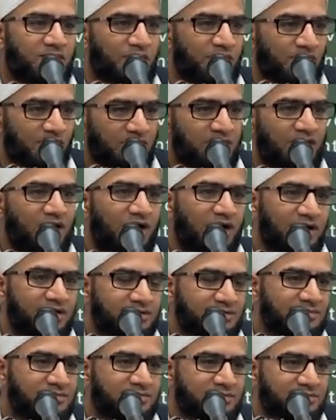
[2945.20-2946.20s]
You got a
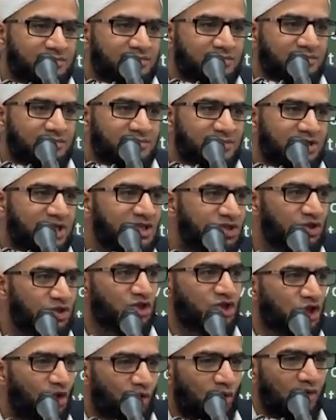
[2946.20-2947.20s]
car, just
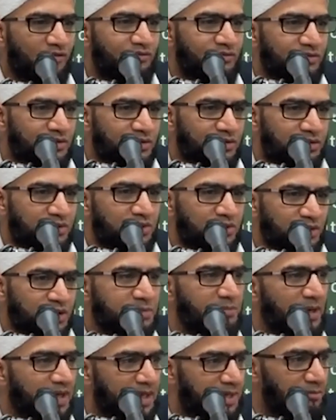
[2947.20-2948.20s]
to show off,
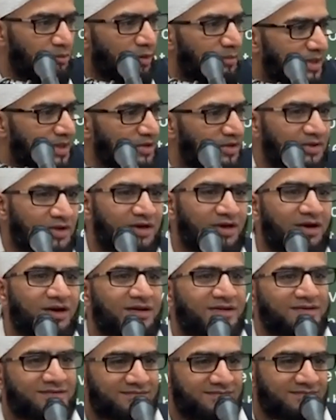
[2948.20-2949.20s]
you're spending more money on the
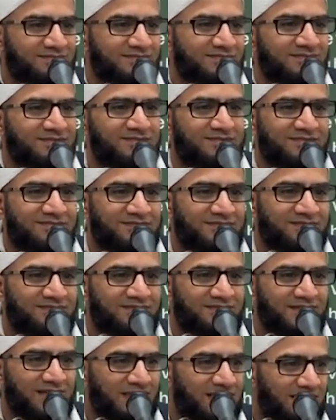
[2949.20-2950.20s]
car.
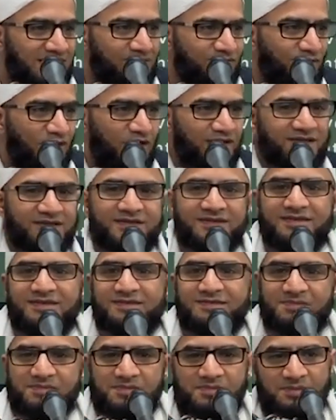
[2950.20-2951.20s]
It's for
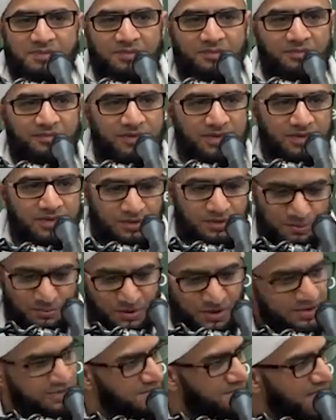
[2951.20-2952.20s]
others.
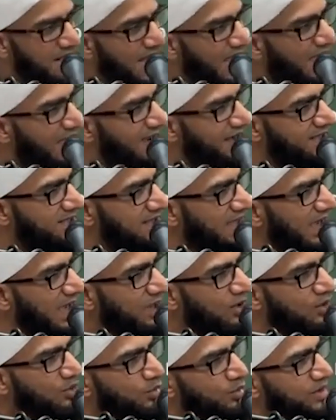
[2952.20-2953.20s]
You're putting some nice
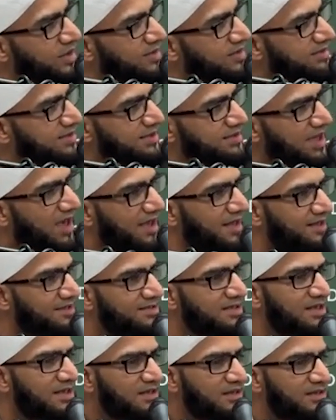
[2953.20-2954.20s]
alloy wheels and
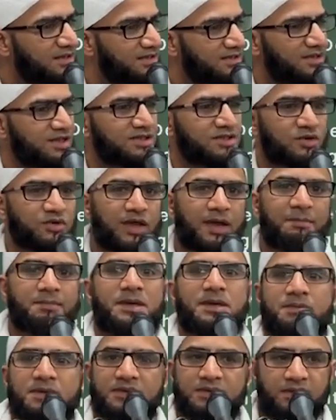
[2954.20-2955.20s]
tires, just so
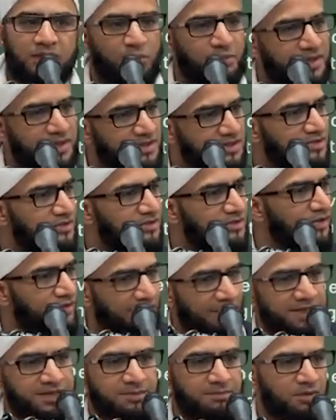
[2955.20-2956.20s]
that people, nobody's
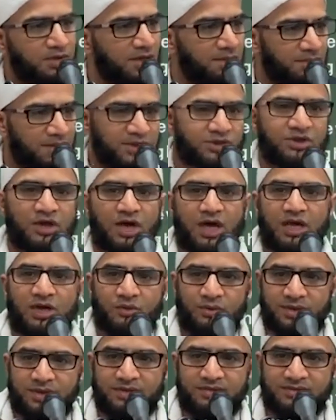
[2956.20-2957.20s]
going to write a book about your
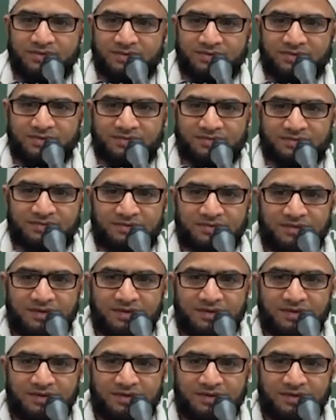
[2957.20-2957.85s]
alloy wheels.